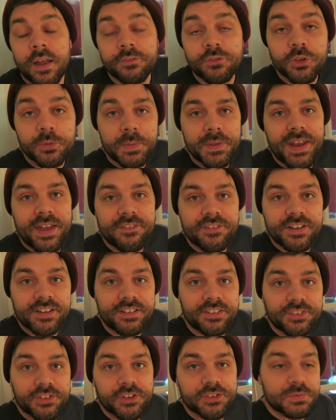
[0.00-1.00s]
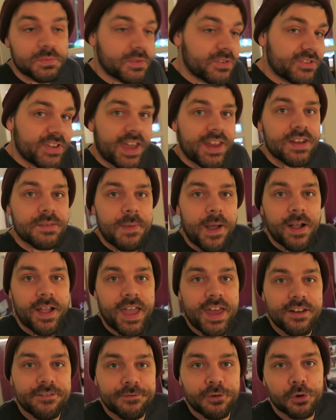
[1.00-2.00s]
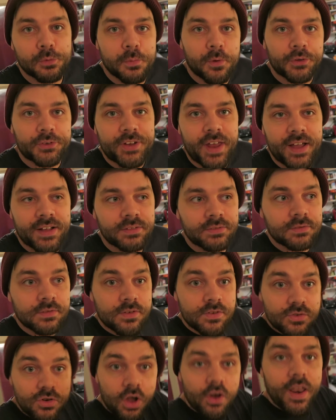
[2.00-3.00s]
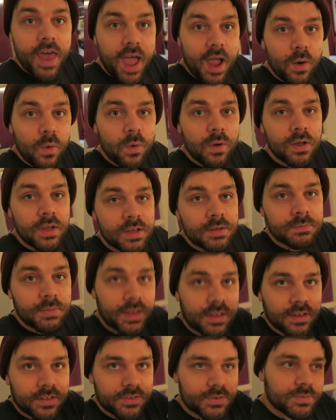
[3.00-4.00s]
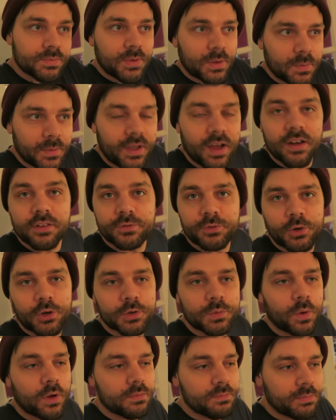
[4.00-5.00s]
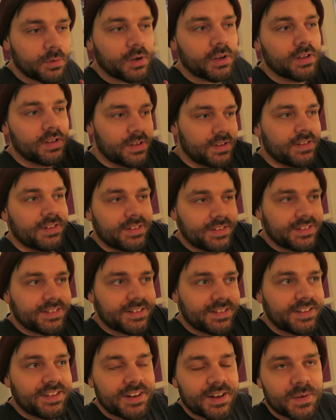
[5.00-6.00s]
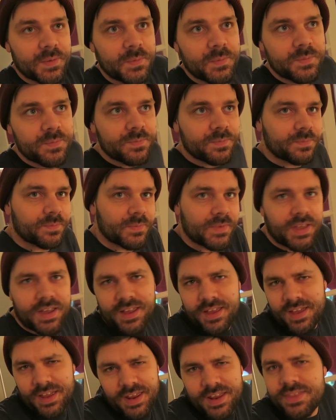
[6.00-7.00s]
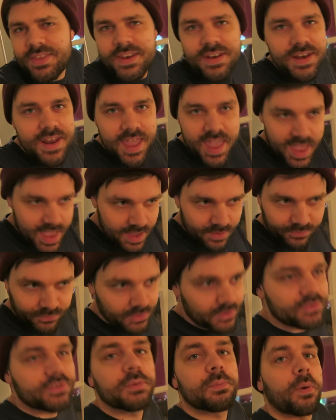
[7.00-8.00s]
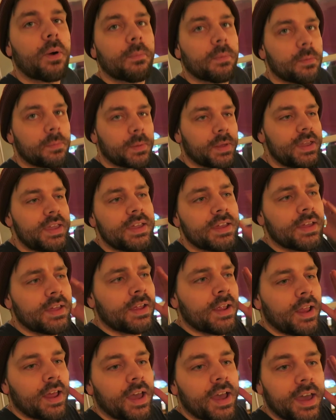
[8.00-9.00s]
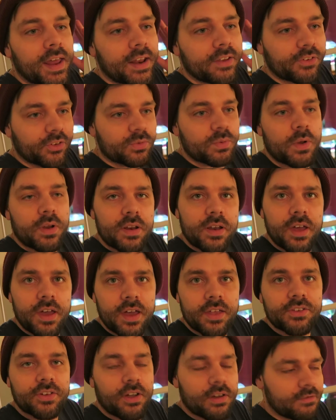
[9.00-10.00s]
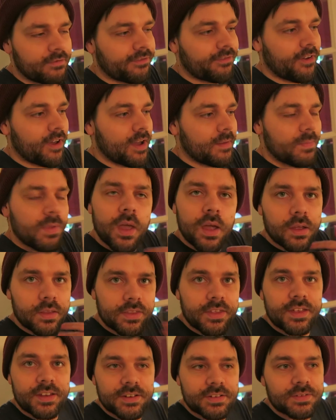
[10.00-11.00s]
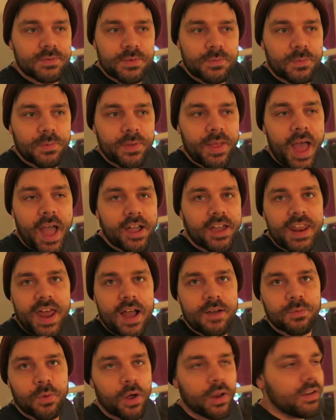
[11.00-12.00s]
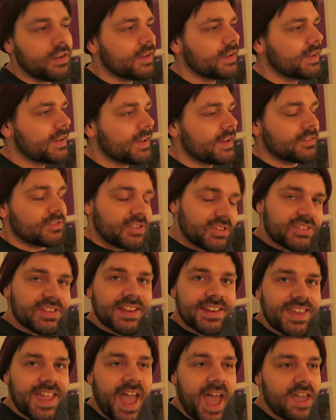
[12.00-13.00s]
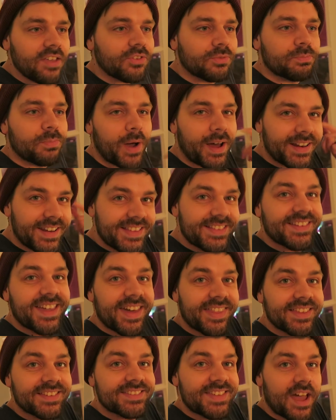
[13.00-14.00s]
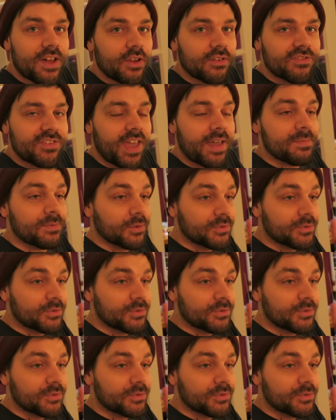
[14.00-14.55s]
Just been having a discussion with Jen about getting a Ford Mustang. Not now, because, well, we can't afford one, but, you know, in the near future probably. And I just wanted her to confirm that I could have one. She said yes, but I need to get this down on tape.